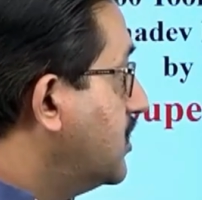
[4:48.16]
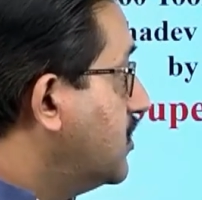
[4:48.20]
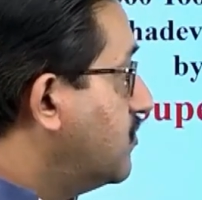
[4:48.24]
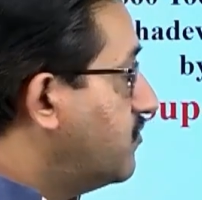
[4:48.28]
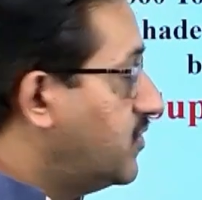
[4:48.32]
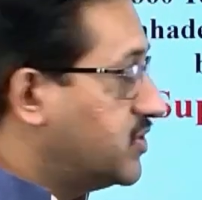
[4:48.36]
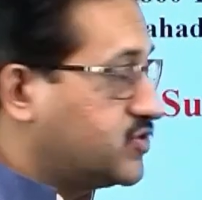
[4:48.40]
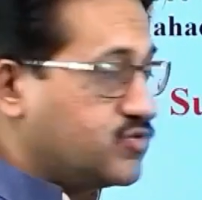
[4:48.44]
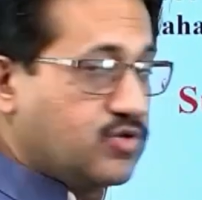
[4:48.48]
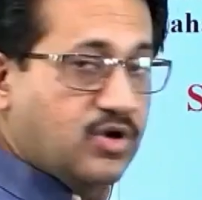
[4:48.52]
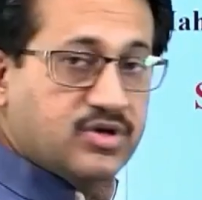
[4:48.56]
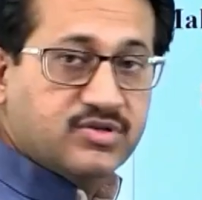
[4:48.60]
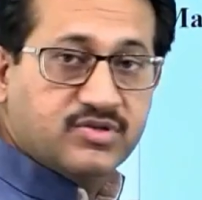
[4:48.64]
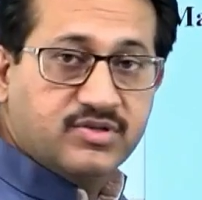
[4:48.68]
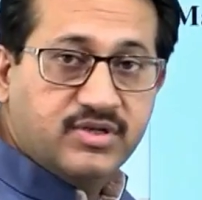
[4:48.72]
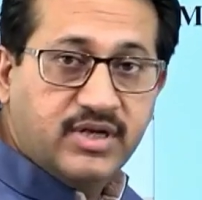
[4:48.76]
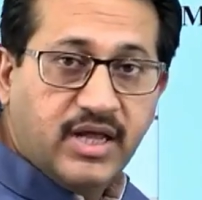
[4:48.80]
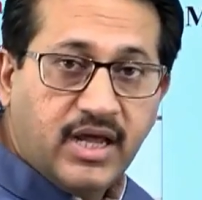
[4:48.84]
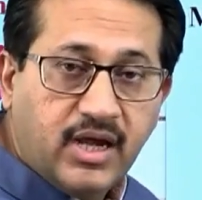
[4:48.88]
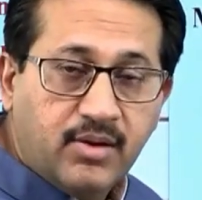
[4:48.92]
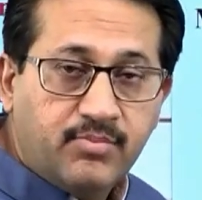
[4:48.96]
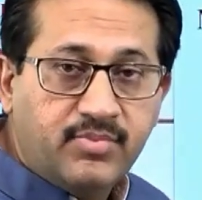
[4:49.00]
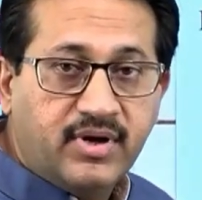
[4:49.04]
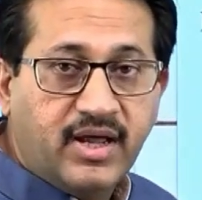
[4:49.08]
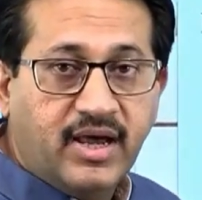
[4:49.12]
which was
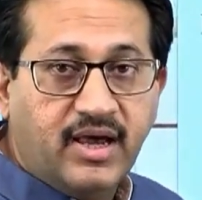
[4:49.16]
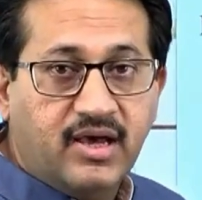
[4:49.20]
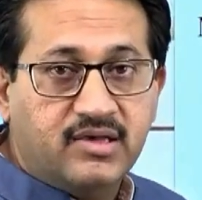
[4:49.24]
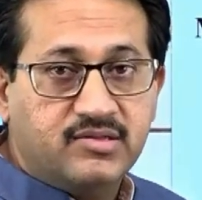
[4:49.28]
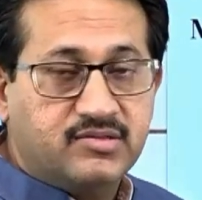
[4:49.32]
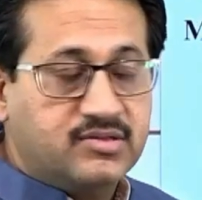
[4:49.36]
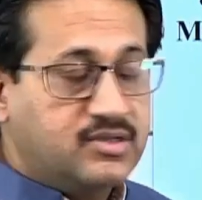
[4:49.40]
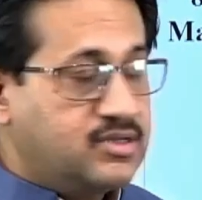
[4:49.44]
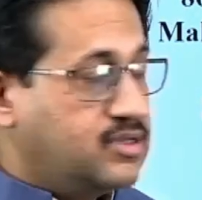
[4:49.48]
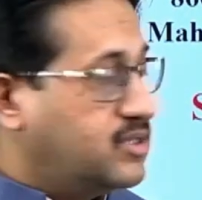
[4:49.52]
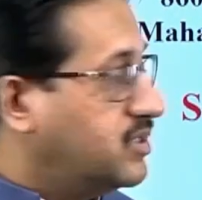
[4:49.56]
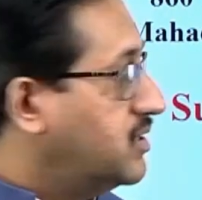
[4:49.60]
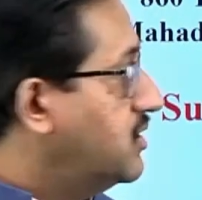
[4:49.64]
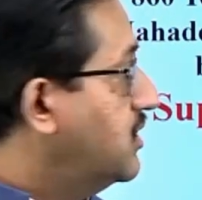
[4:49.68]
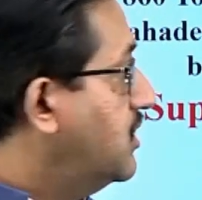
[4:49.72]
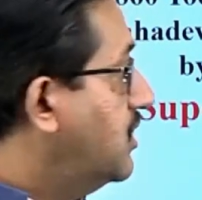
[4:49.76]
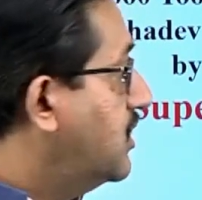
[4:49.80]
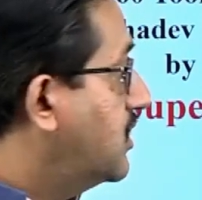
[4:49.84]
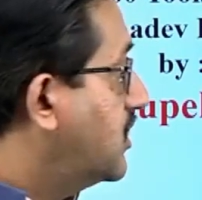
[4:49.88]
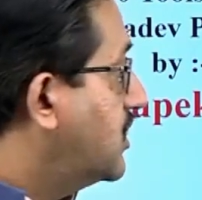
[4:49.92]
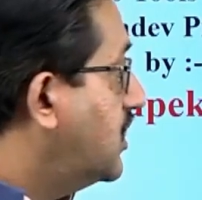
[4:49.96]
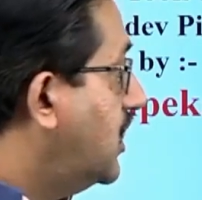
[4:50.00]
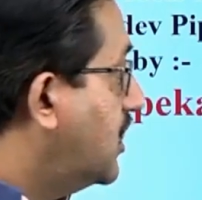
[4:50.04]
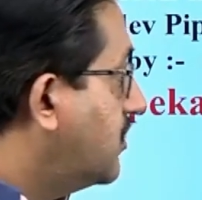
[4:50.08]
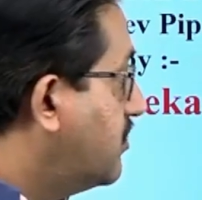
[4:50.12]
named as
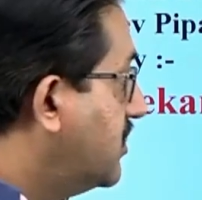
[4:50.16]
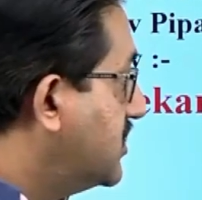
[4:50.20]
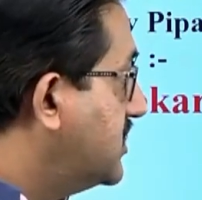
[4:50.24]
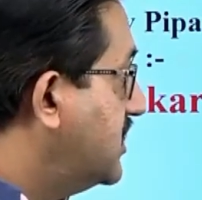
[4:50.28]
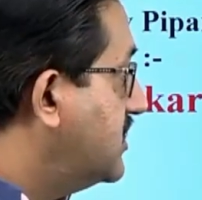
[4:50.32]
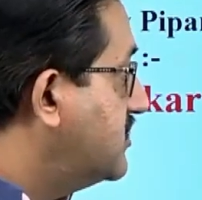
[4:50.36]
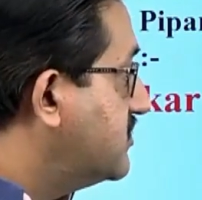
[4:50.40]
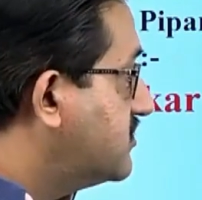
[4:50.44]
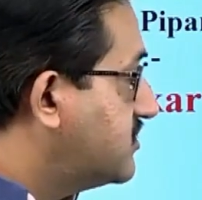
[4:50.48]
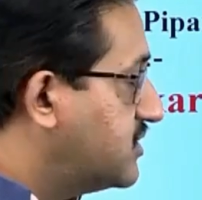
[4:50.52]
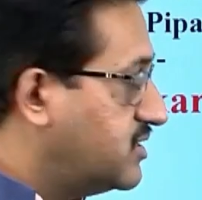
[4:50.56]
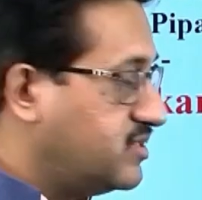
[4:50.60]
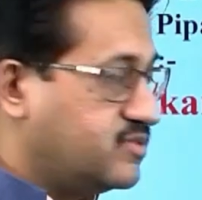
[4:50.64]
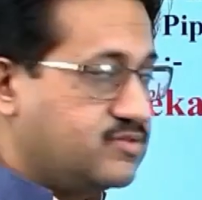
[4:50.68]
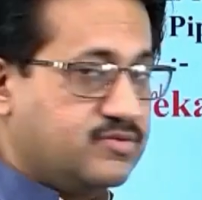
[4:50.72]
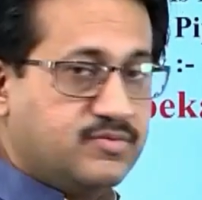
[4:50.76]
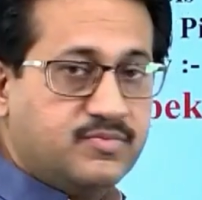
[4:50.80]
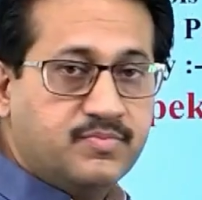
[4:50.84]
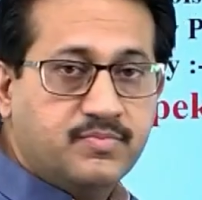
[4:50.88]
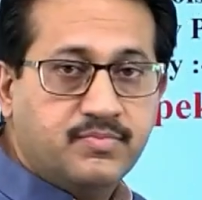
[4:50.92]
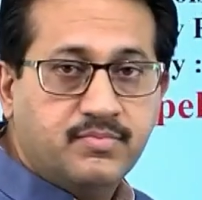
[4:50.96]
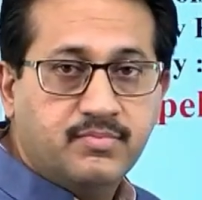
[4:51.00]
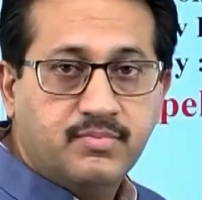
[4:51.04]
Narmadensis.